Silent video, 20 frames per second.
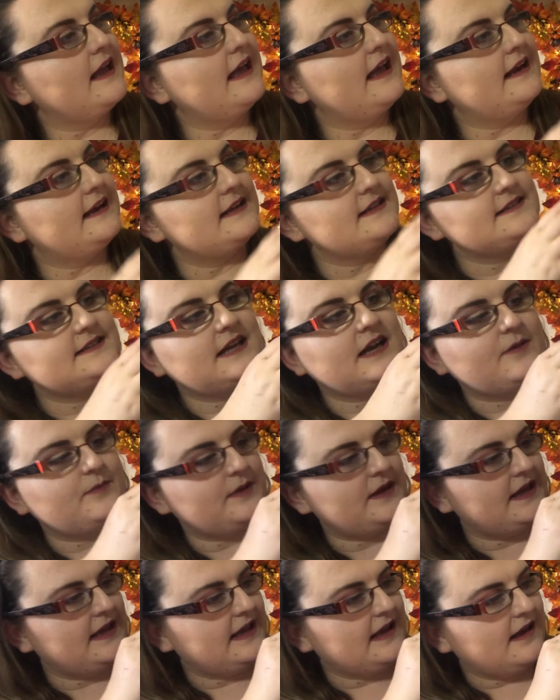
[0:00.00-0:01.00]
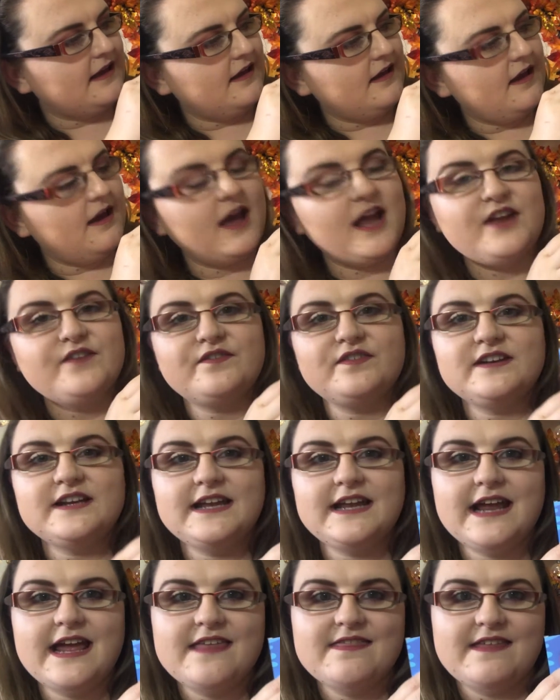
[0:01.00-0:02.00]
And it's up here.
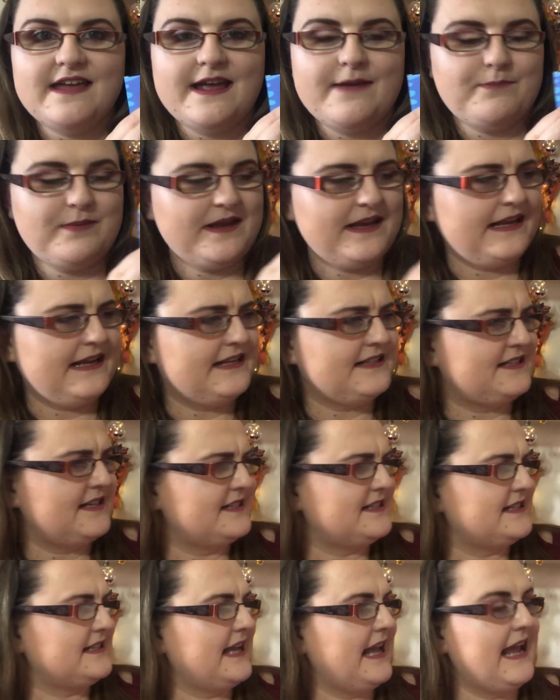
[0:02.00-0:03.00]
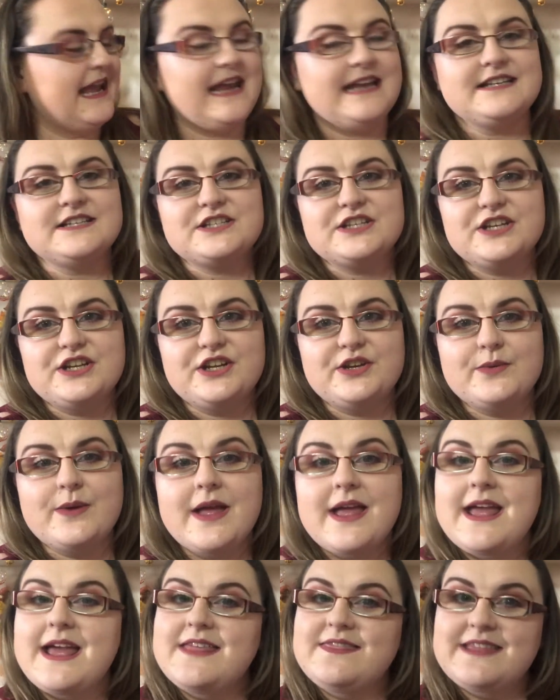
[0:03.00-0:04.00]
Hopefully they're a bit easier to get into
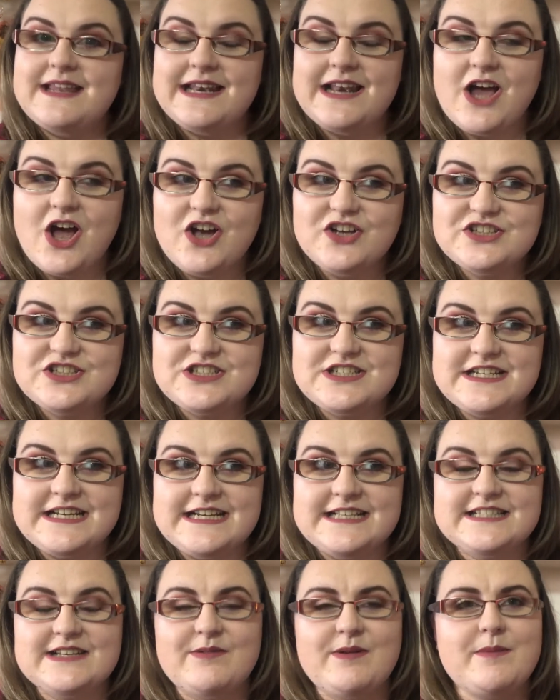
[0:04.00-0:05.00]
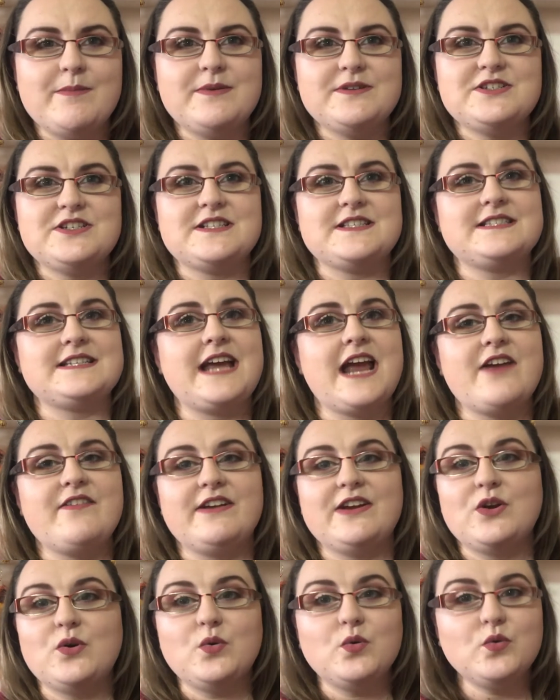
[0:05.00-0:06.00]
than last year's. I remember just
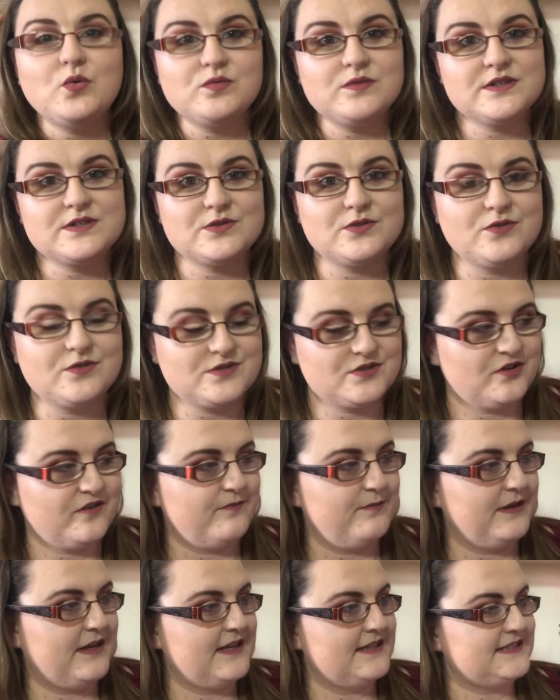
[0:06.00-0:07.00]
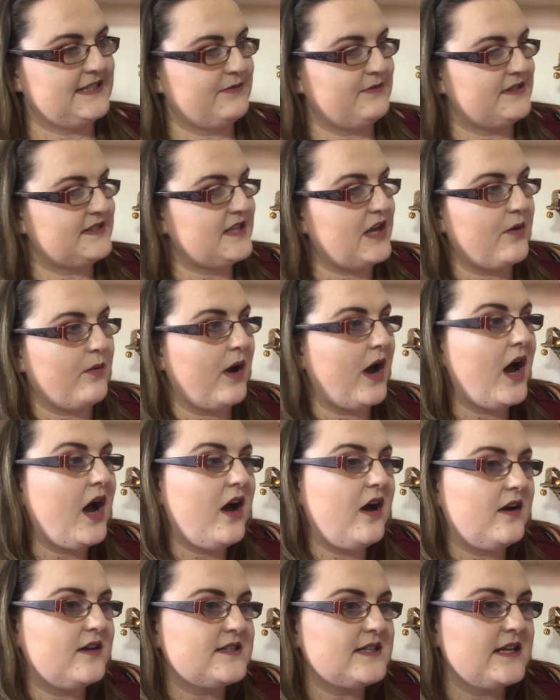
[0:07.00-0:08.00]
tearing all the doors off because they were so
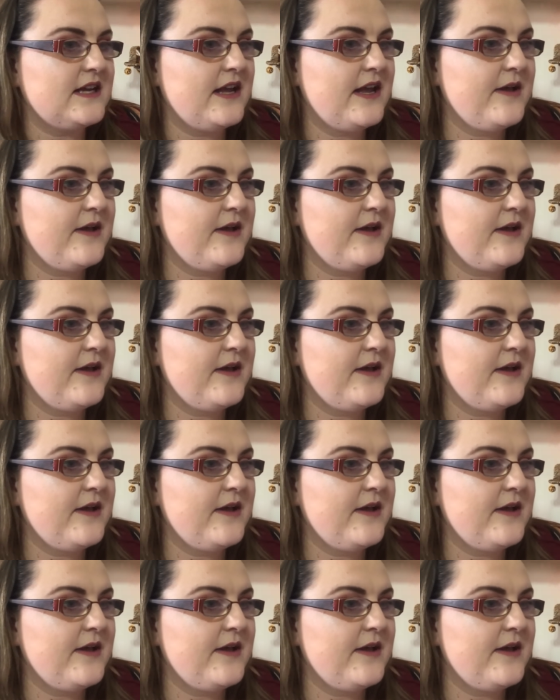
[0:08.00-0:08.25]
hard.